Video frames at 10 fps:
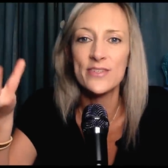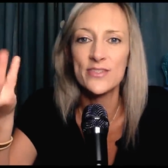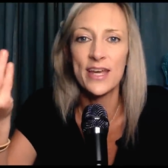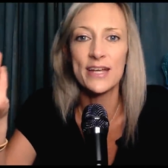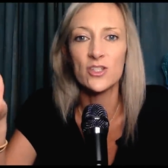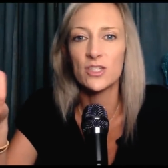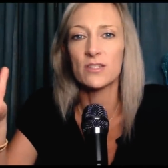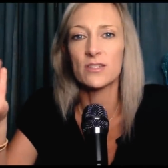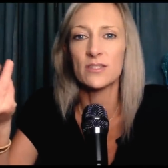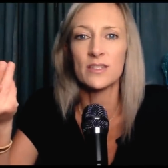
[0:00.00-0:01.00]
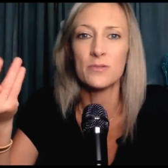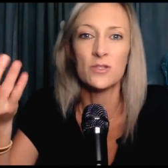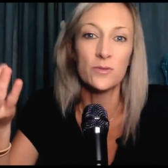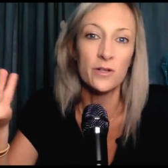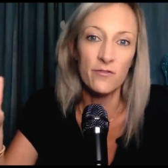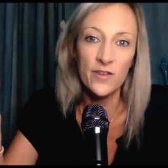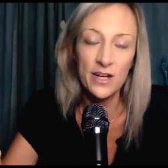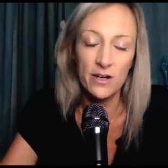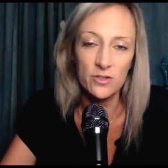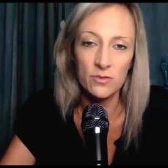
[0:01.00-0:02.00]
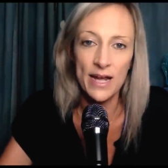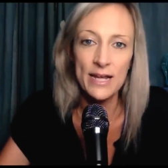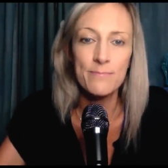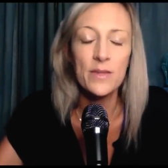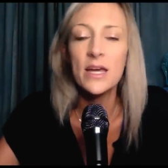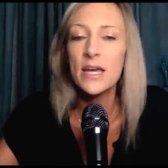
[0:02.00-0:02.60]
The sand just slips through your fingers, right?